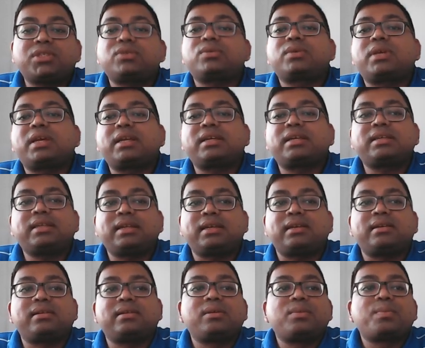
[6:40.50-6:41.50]
you can tell.
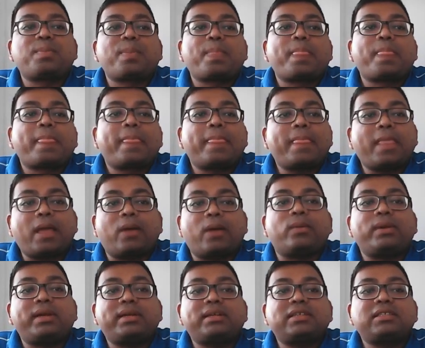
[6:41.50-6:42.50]

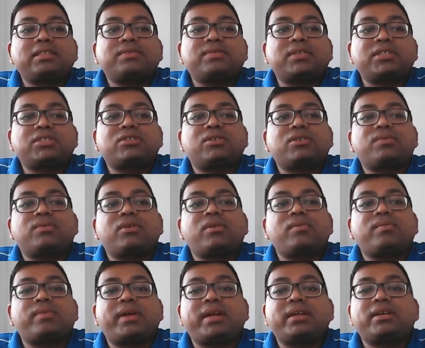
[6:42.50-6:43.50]
Now let us first of
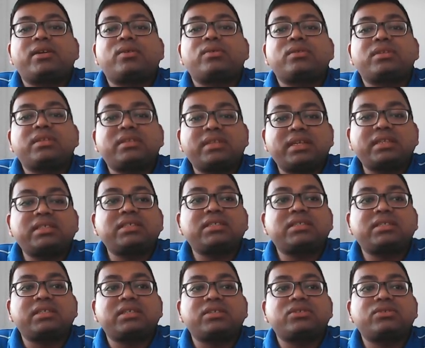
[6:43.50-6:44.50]
all find out the
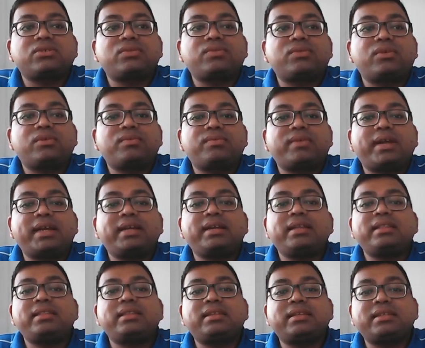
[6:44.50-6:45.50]
resistance. So for
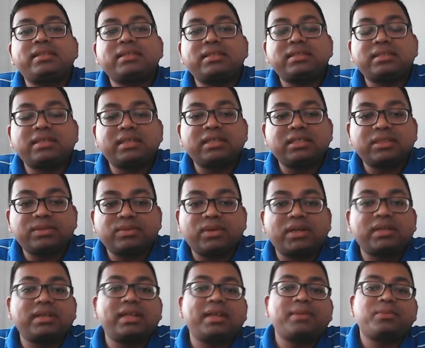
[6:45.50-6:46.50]
finding the resistance,
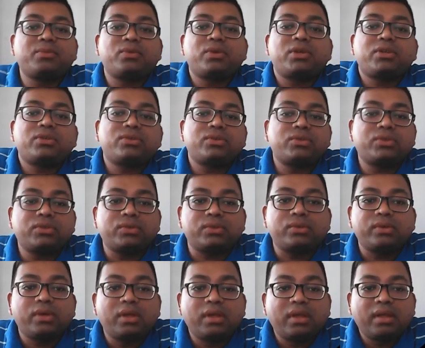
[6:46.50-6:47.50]
what I am going to
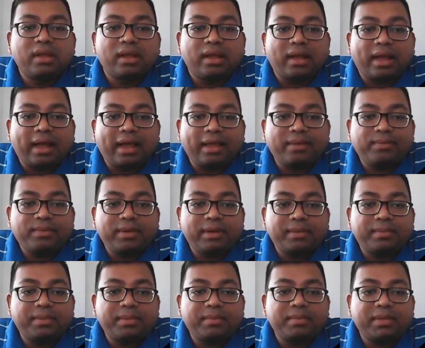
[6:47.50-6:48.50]
do, I
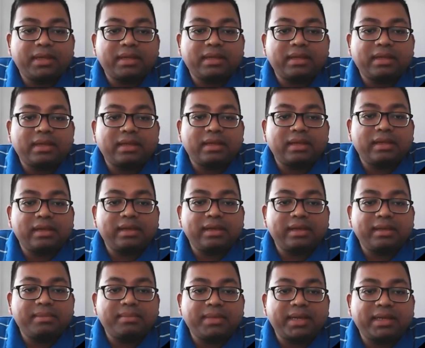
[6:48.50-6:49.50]
will be making an
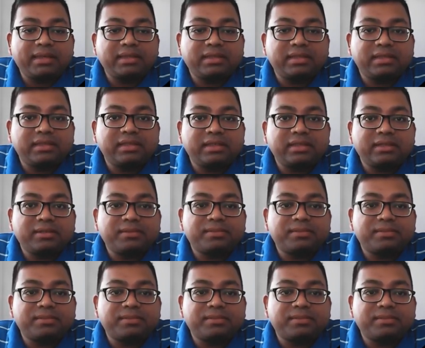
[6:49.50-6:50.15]
element here,